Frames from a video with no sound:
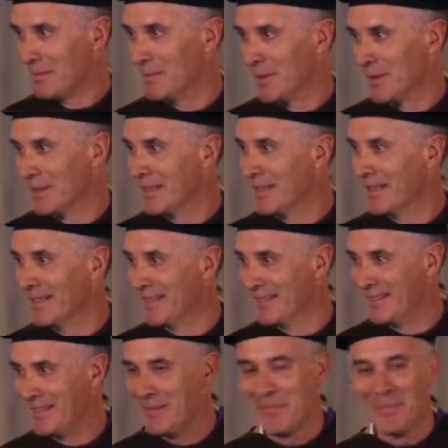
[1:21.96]
but
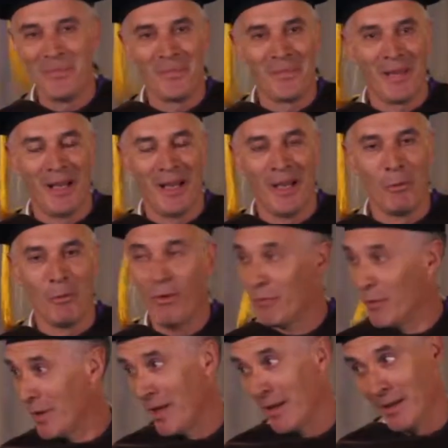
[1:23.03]
I won't
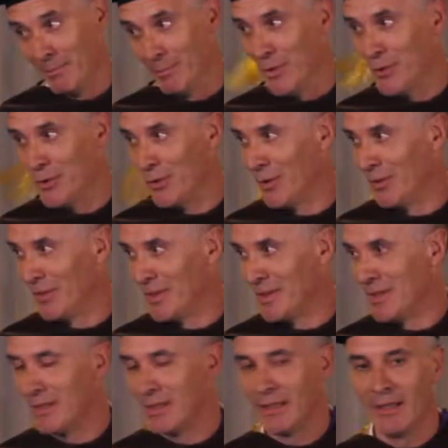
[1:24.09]
forget it, be sure of
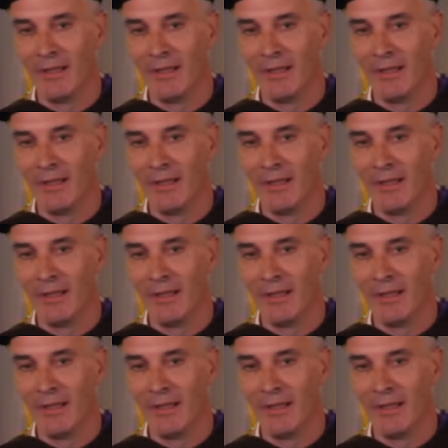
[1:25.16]
it.